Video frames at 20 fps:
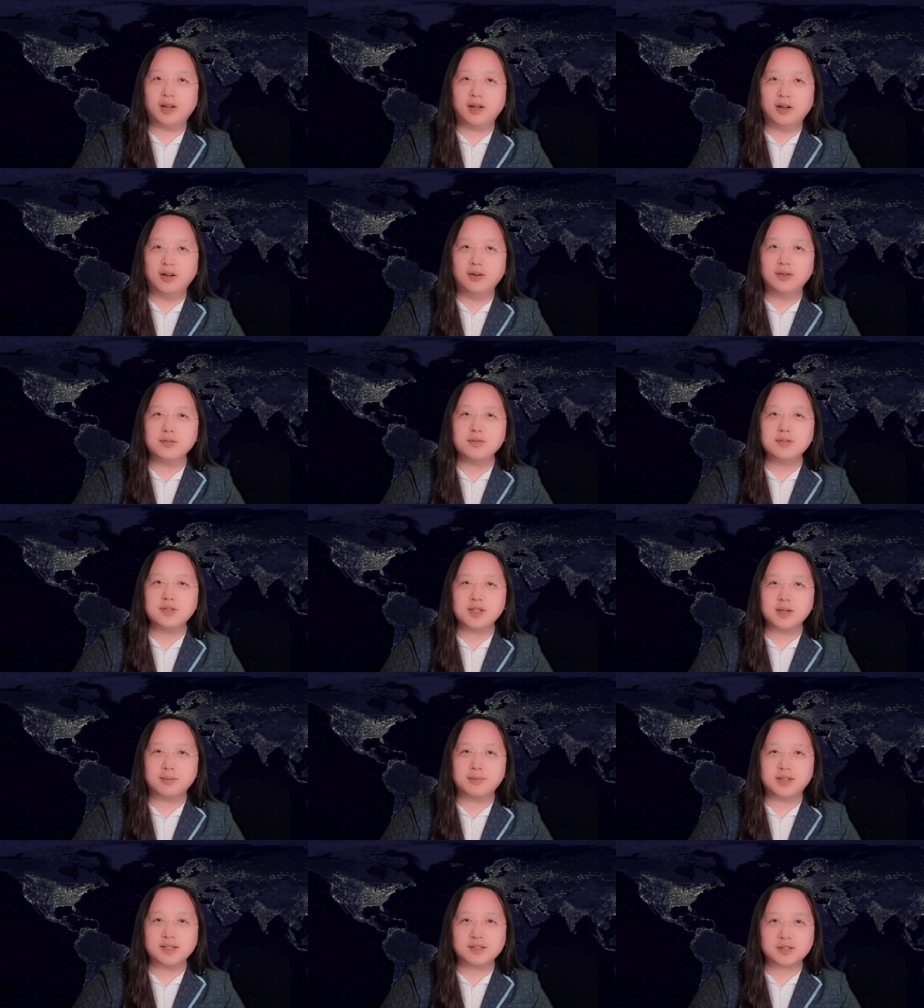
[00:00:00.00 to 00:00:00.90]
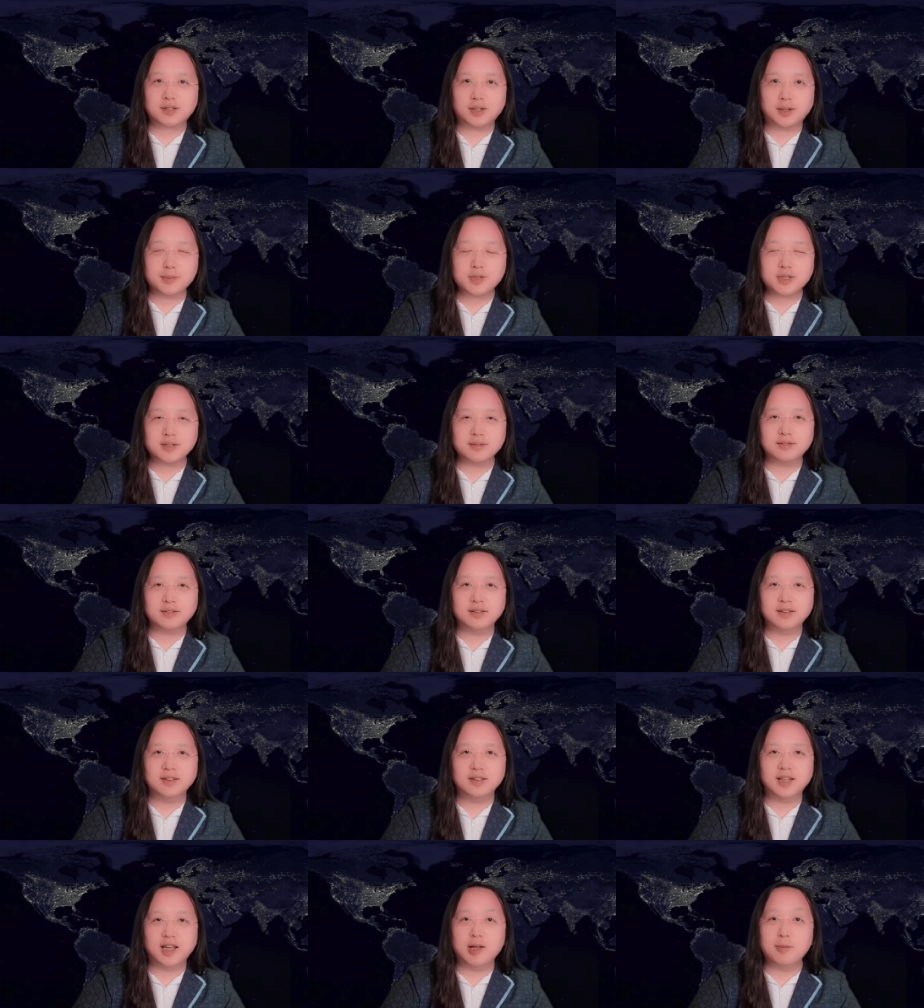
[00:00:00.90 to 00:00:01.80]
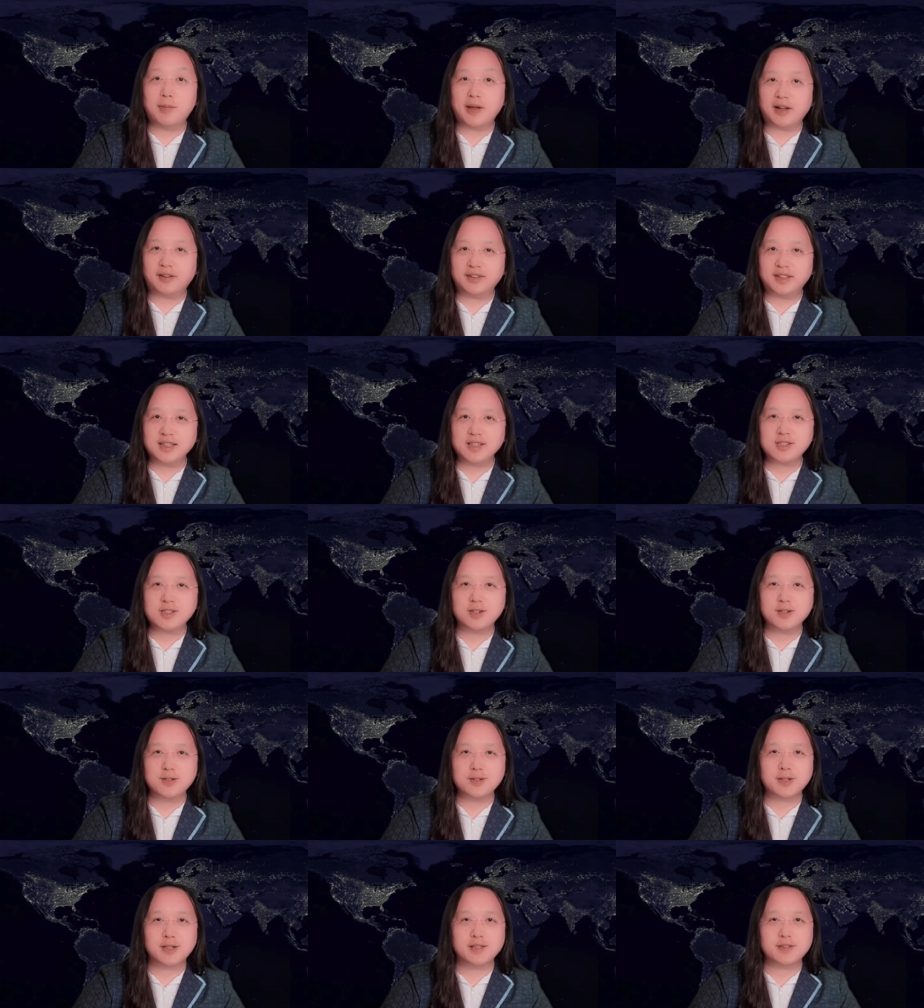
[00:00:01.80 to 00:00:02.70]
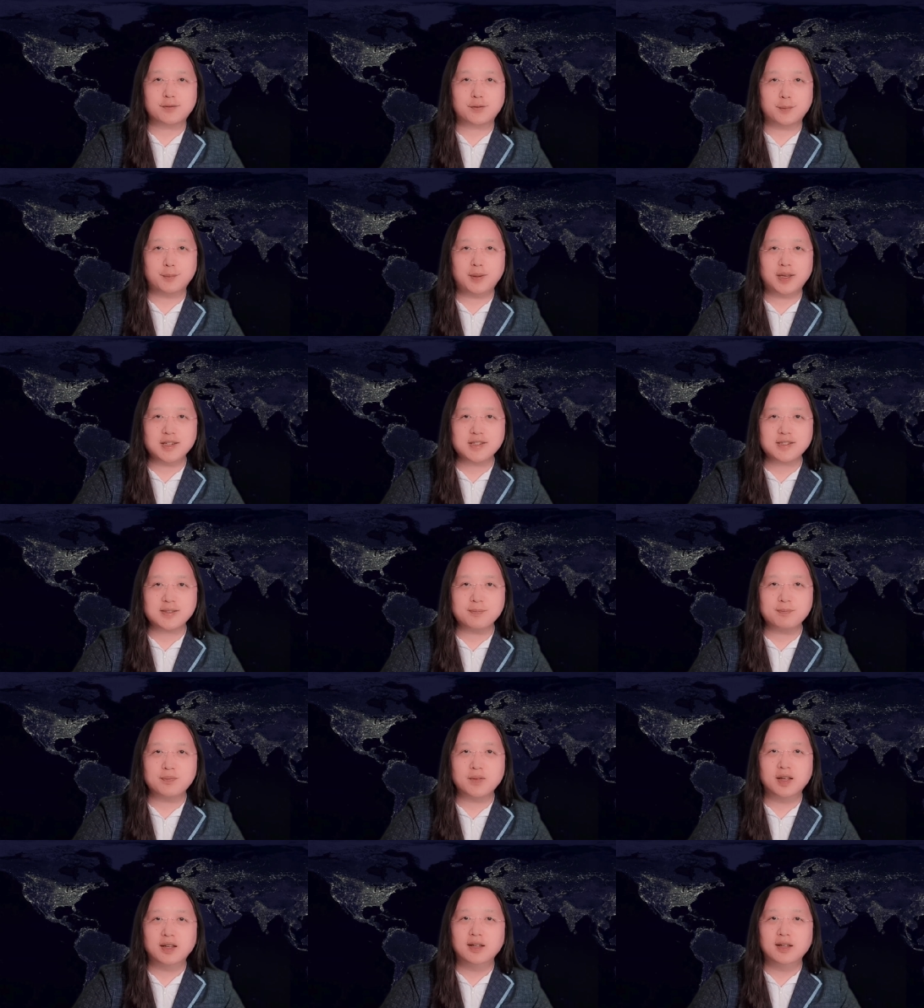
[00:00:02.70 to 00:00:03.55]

own job description about digital transformation